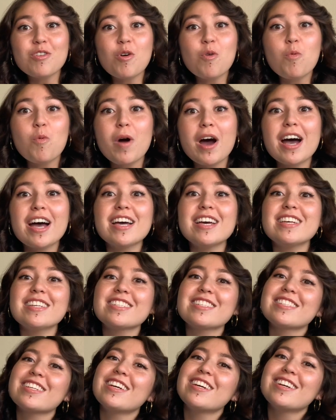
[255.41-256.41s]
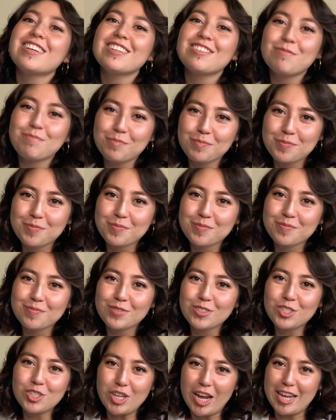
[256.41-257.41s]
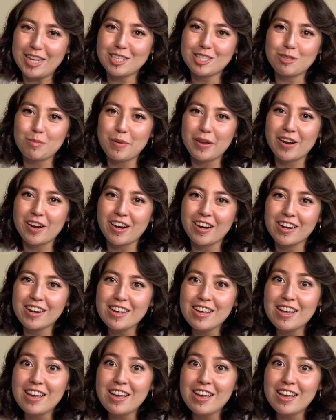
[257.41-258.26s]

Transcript: was Shakespeare.